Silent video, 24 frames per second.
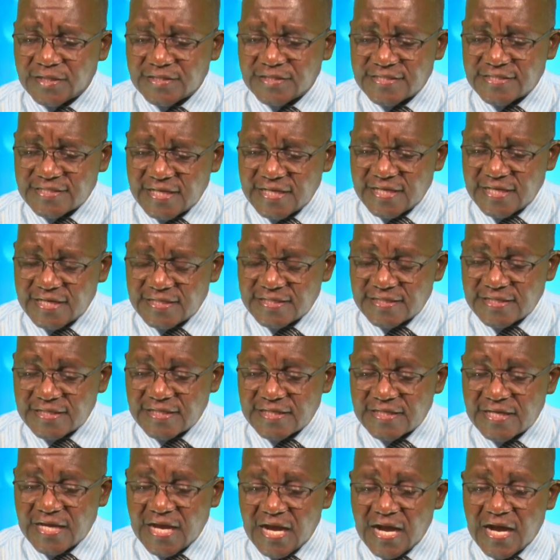send
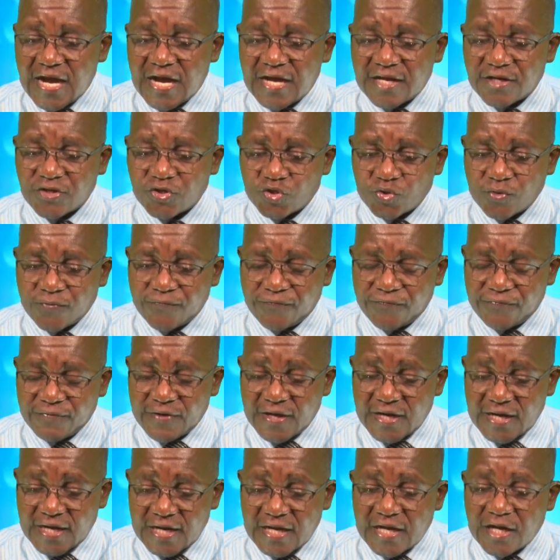thee unto
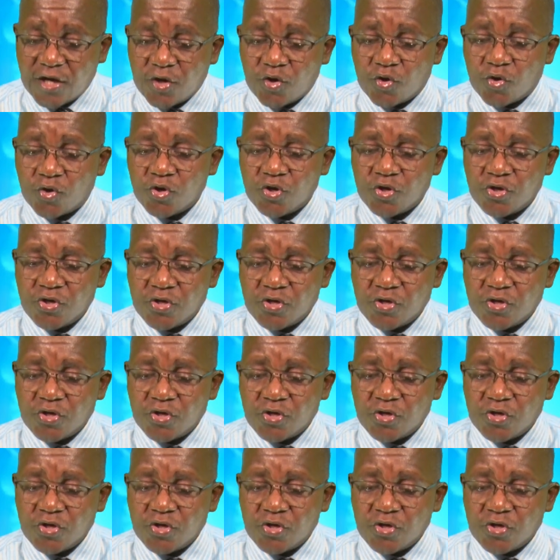Pharaoh,